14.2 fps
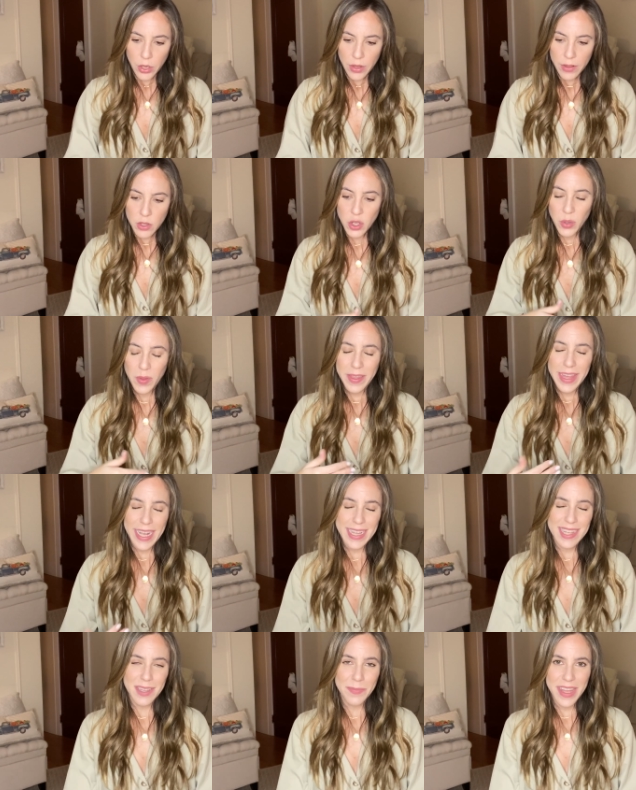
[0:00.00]
so
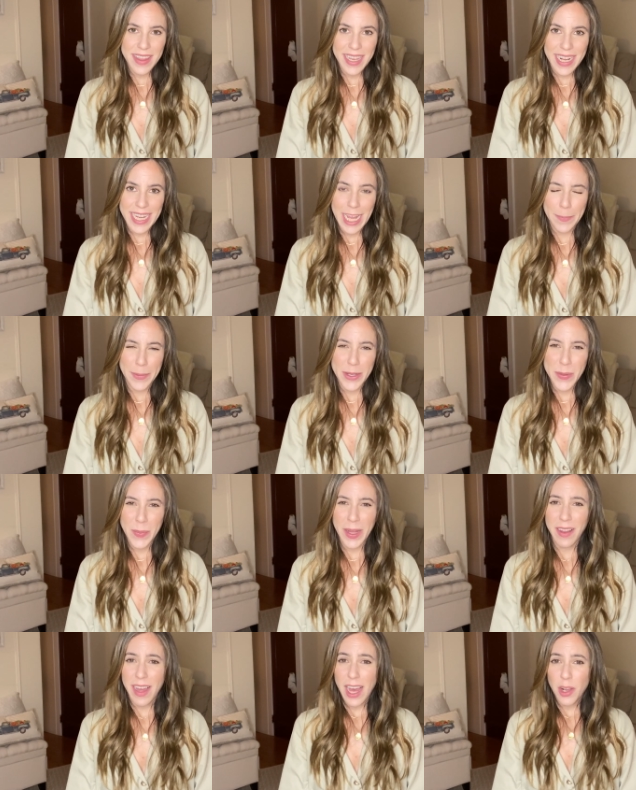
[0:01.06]
that's something that can happen as
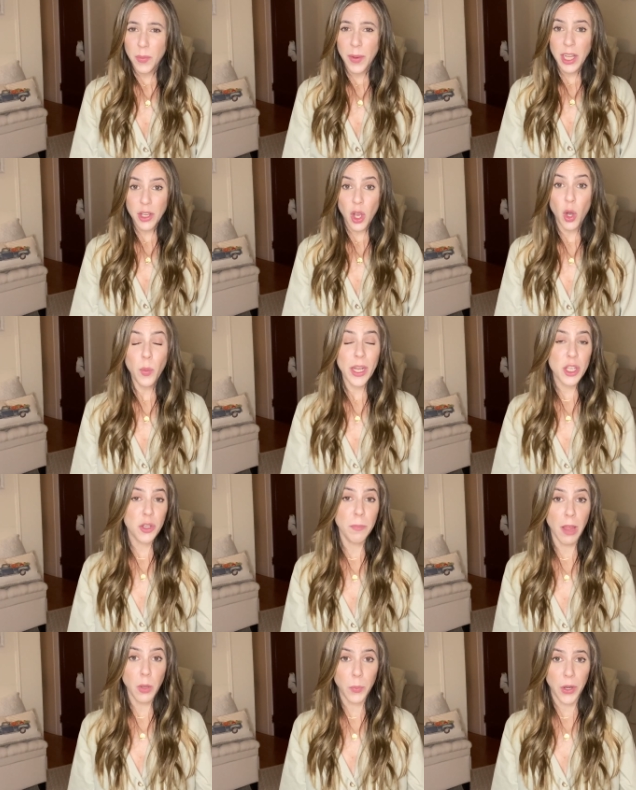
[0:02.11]
well. How do we know? We do
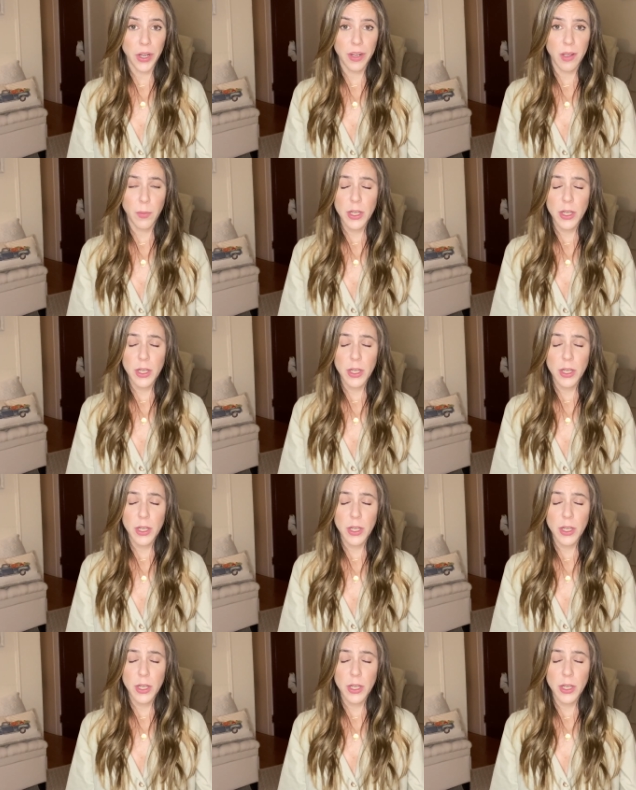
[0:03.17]
blood work.